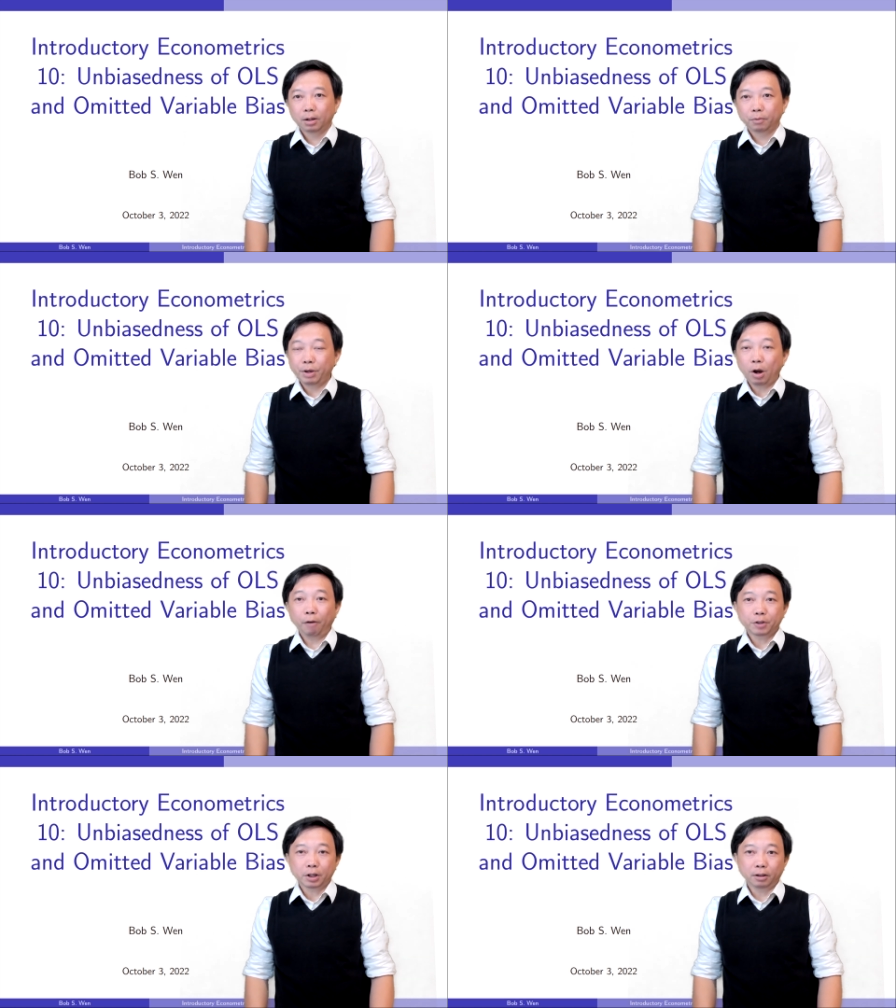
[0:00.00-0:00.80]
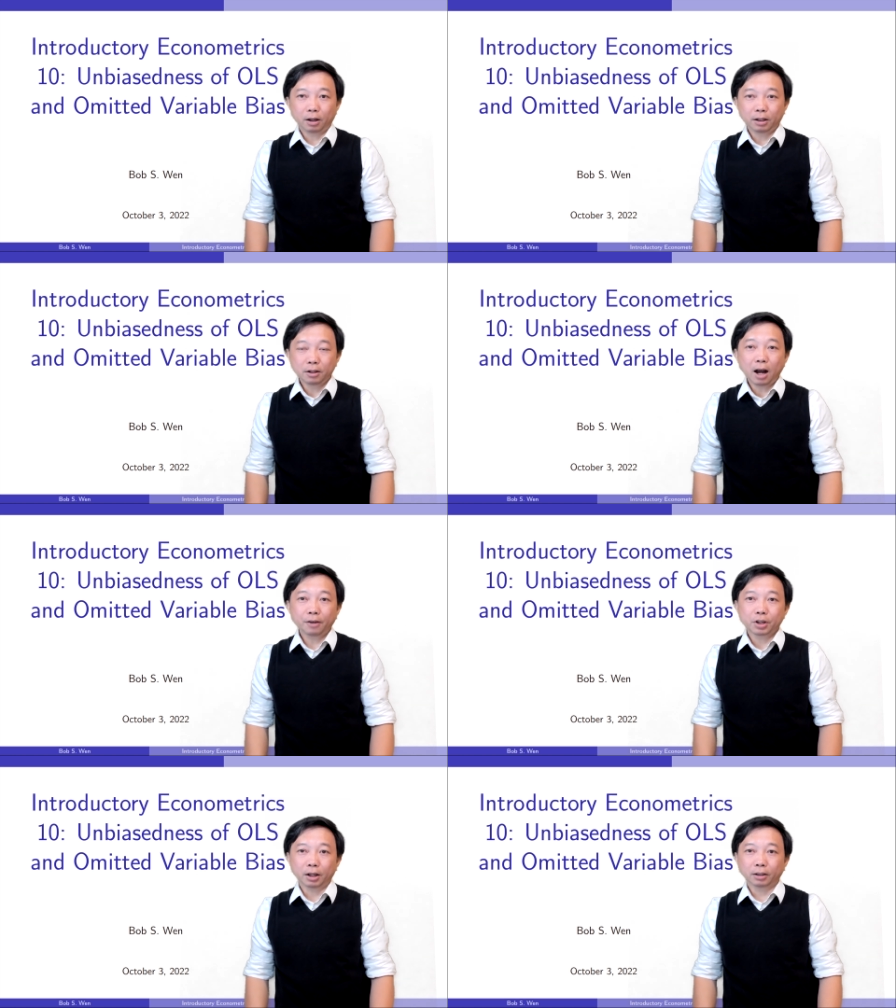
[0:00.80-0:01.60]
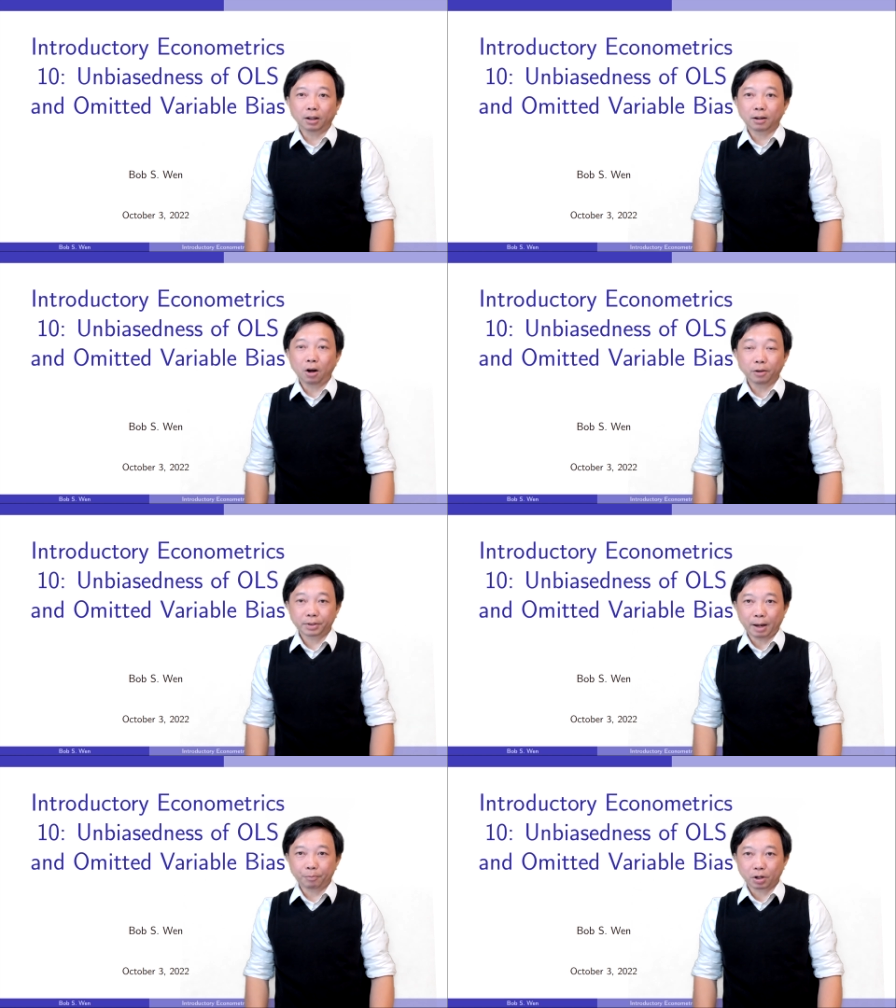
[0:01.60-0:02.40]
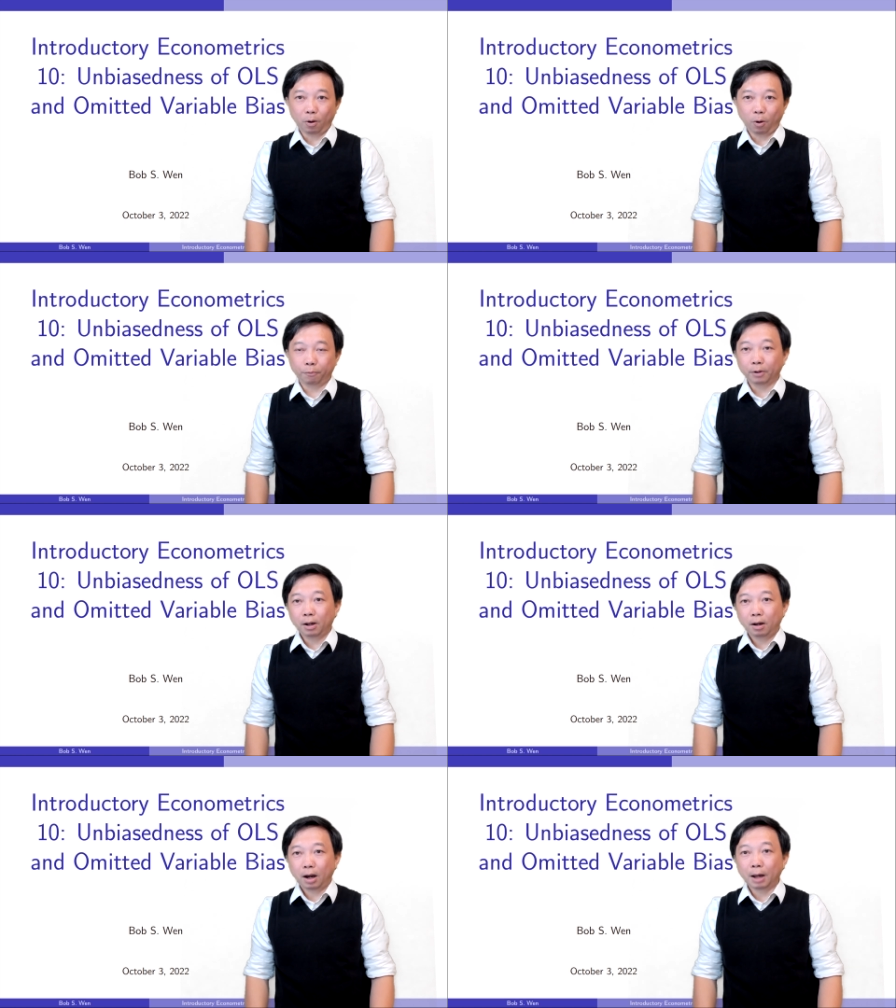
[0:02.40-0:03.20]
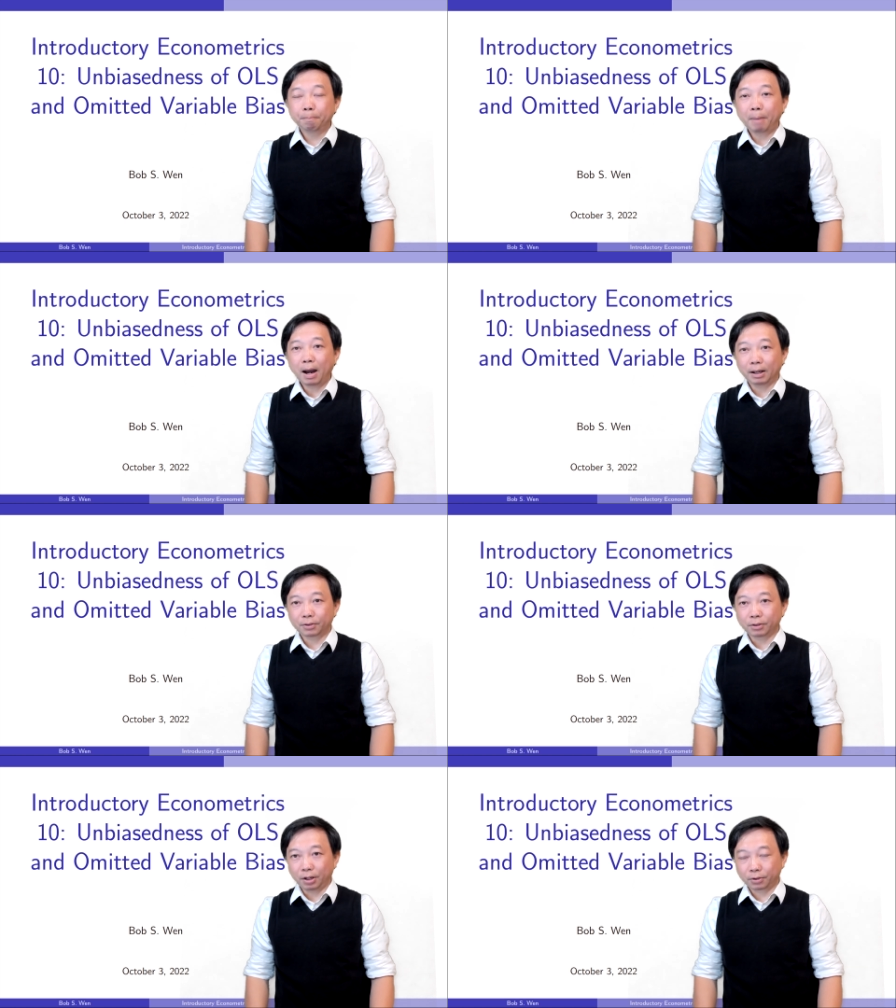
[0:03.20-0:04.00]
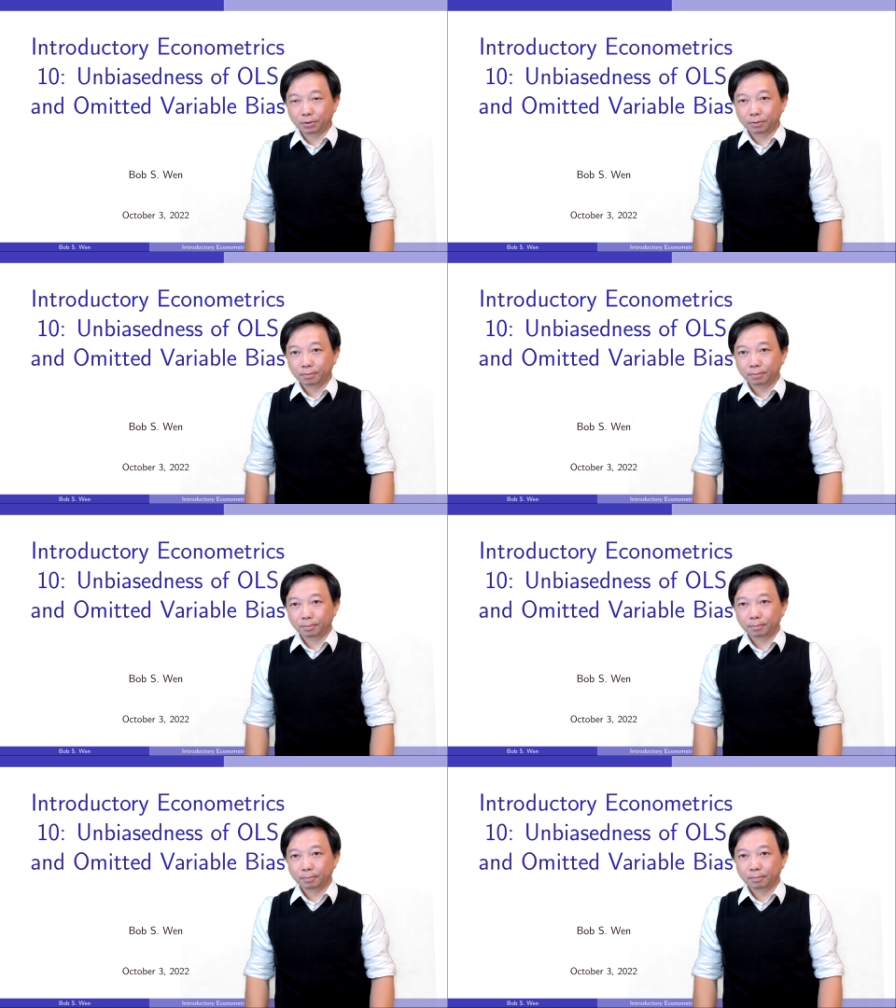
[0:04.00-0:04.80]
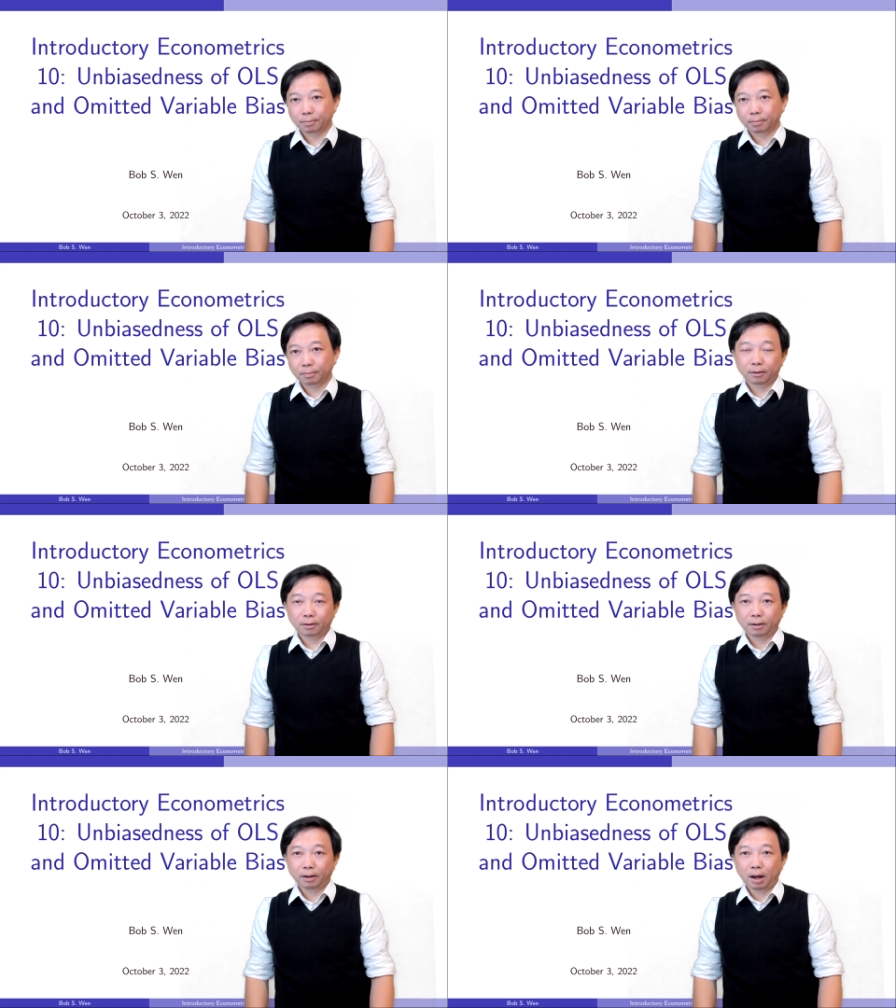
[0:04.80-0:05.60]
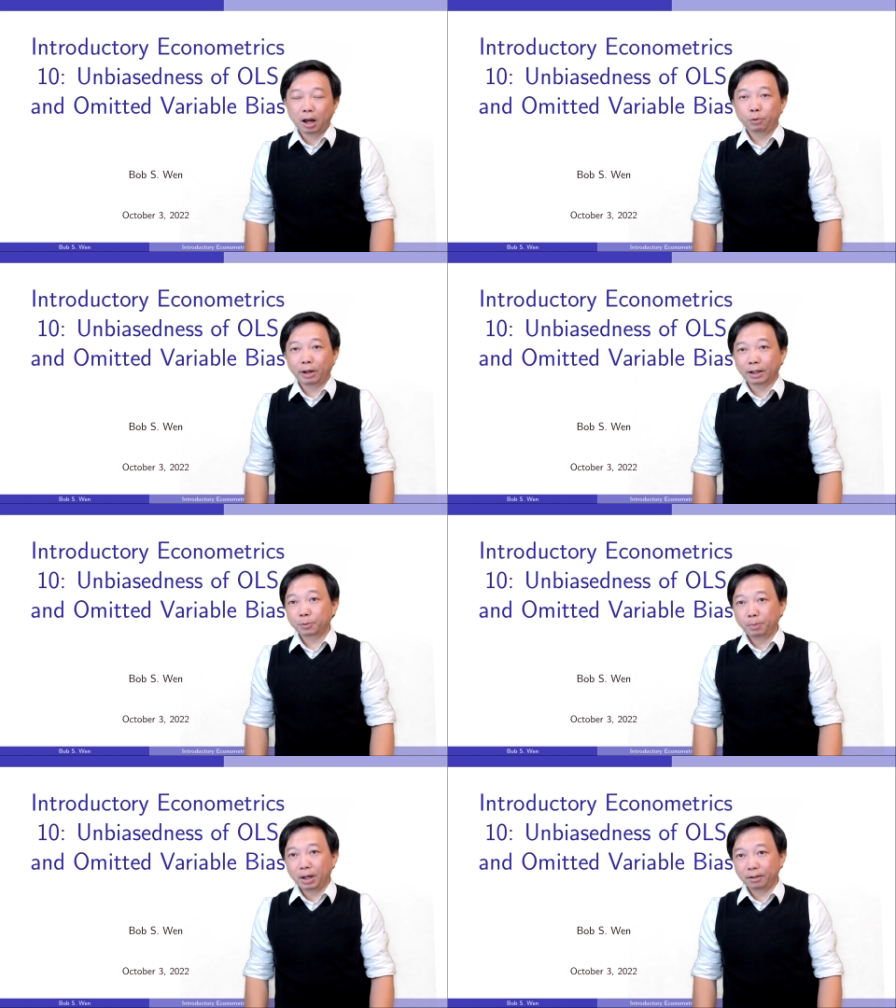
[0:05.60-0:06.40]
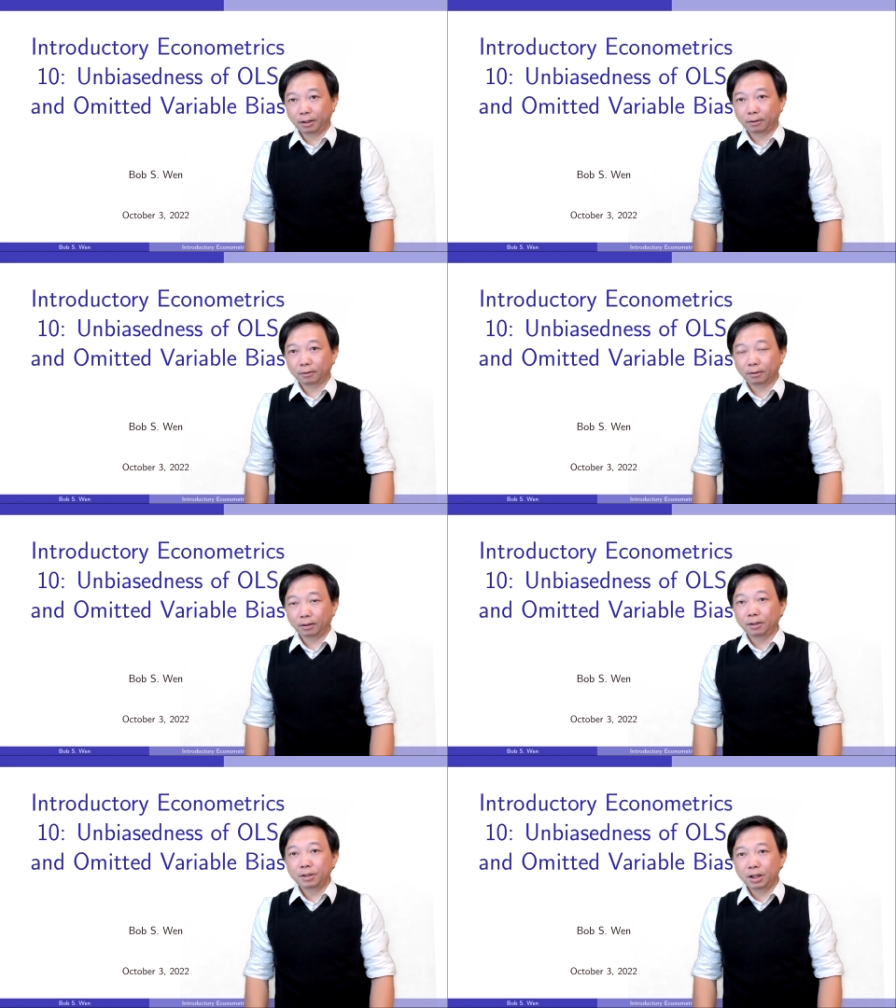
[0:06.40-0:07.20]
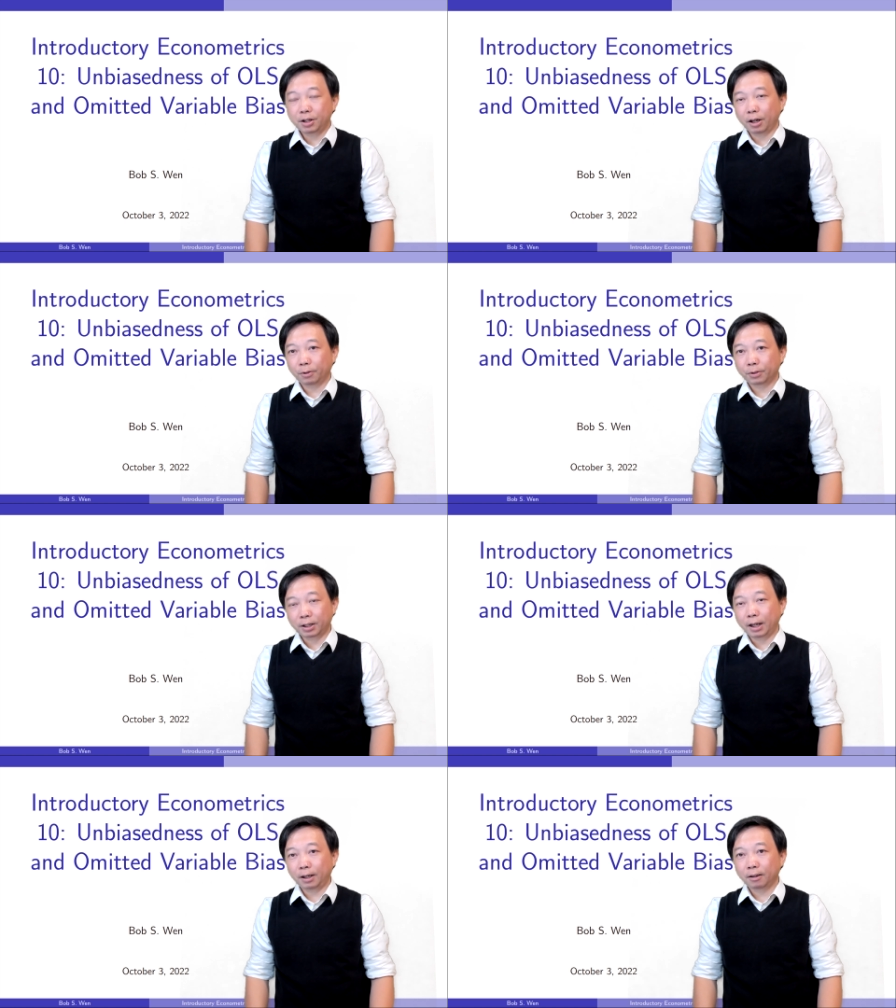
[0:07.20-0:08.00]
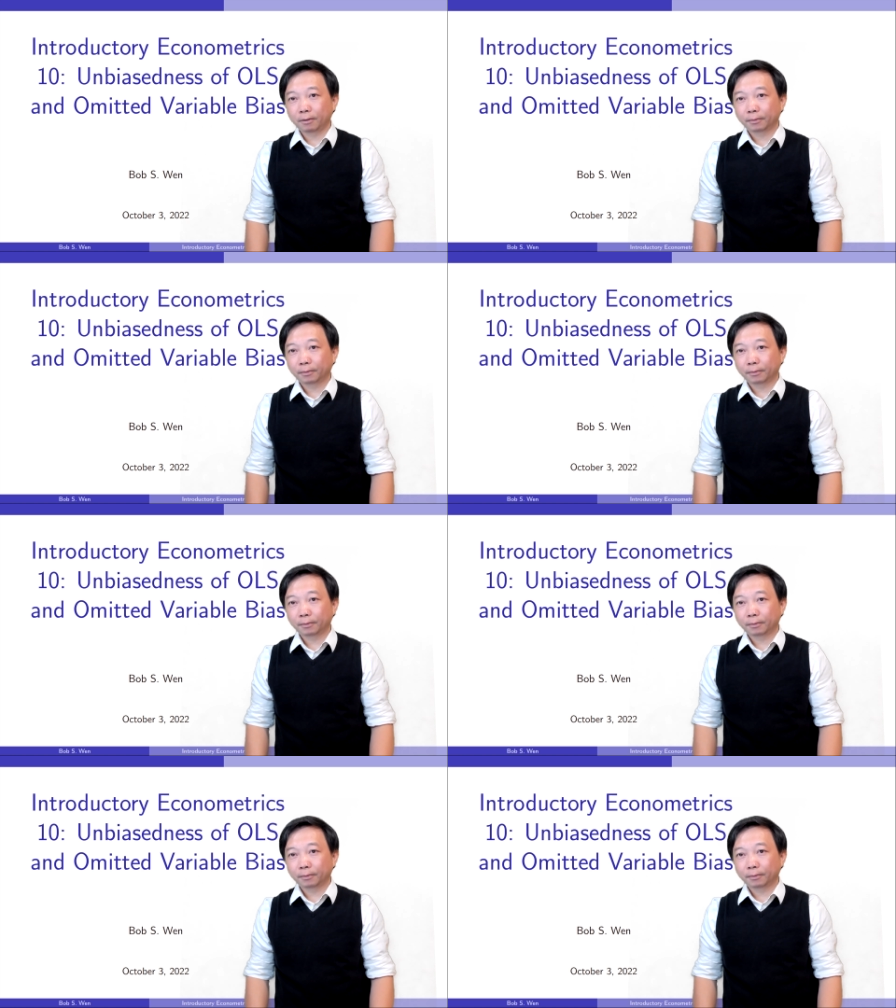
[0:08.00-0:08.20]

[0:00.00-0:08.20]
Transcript: We often encounter the concept of unbiasedness. I will explain it in detail today.